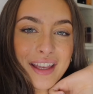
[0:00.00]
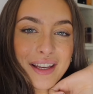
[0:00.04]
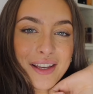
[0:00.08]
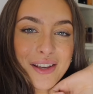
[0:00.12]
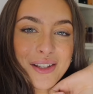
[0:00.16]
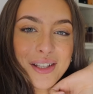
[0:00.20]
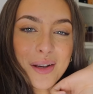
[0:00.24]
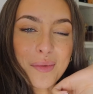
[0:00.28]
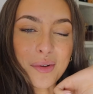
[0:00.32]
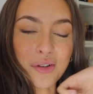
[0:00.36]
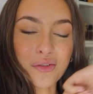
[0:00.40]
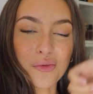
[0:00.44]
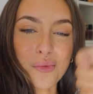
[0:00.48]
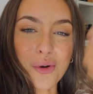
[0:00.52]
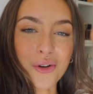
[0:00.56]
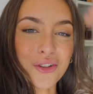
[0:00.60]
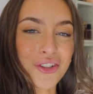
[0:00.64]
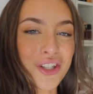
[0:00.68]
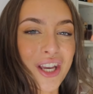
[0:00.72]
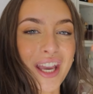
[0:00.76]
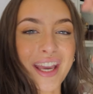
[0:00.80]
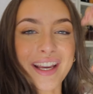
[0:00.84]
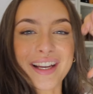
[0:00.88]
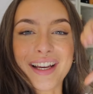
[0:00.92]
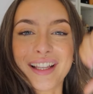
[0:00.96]
thank you so much for
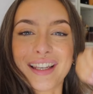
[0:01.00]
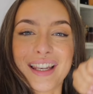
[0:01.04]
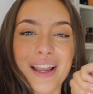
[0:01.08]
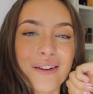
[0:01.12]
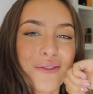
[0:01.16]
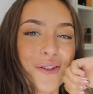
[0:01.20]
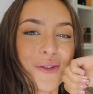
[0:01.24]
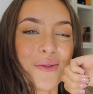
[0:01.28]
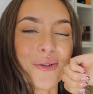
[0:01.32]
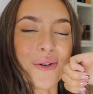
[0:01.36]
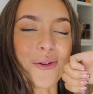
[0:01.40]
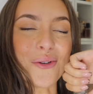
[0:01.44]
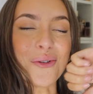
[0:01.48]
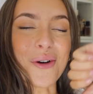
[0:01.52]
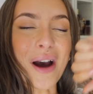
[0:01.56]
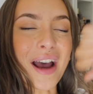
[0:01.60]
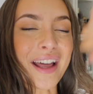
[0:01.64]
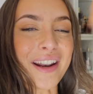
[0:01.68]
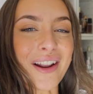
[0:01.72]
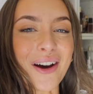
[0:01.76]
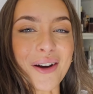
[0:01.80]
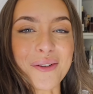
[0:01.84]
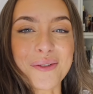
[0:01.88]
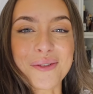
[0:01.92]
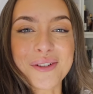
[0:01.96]
watching. Love you all,
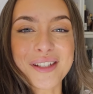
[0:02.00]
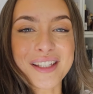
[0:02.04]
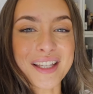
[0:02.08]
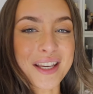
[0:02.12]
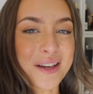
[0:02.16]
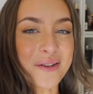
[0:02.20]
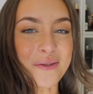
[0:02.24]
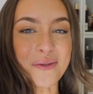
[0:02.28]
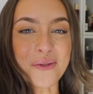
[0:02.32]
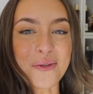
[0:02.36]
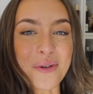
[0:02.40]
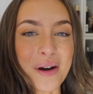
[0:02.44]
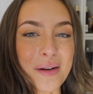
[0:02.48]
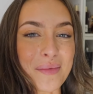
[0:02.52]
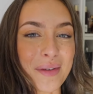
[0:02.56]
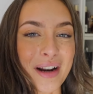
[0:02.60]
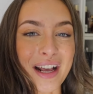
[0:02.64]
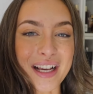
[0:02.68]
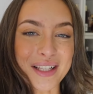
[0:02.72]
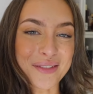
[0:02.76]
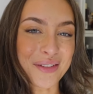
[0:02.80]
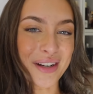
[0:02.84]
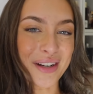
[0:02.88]
and I will see you all in my next